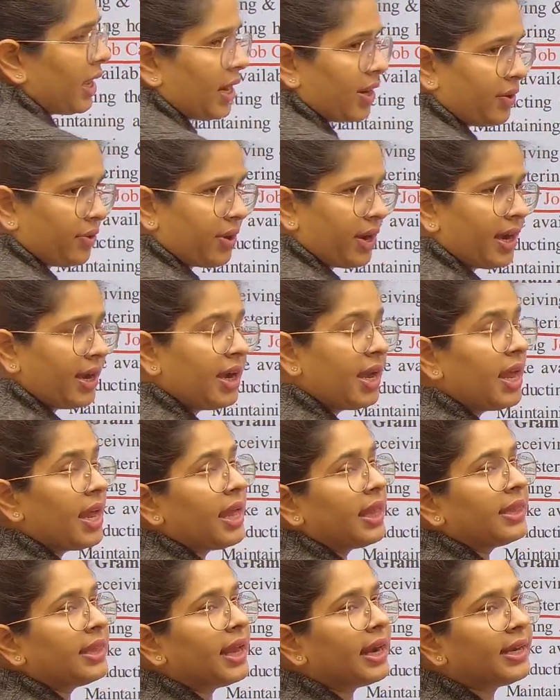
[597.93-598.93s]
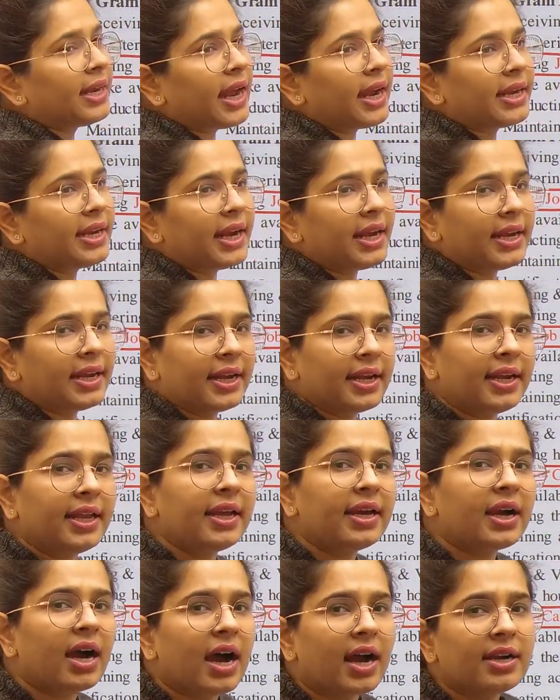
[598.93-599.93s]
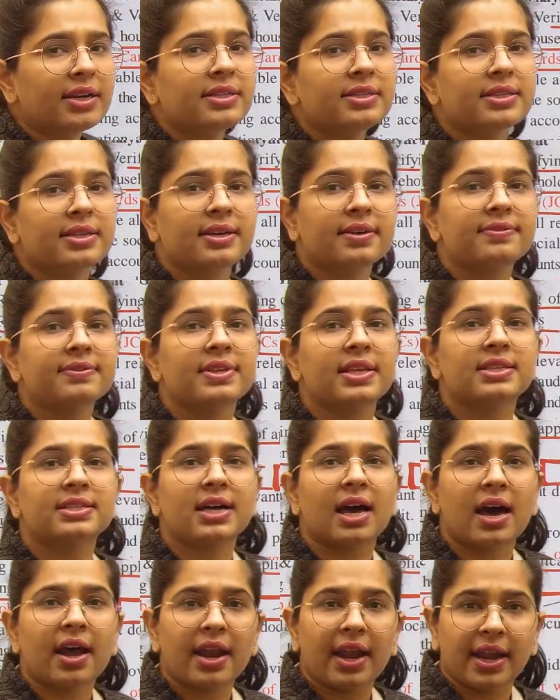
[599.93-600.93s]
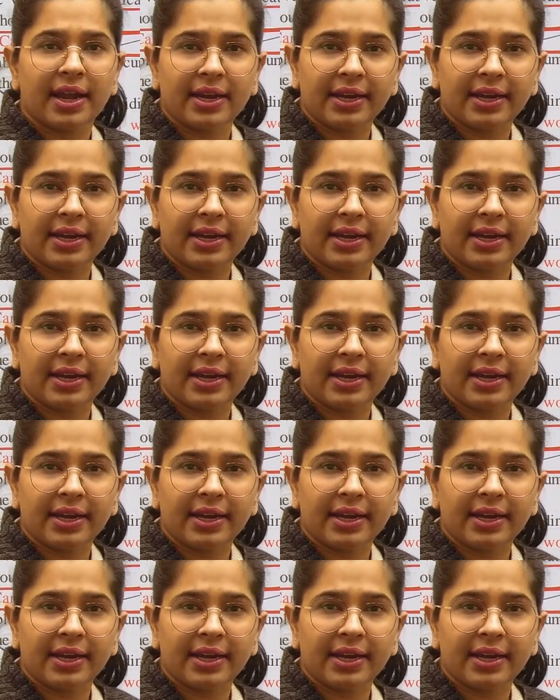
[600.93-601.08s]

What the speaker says: that, right? That identity card serves as our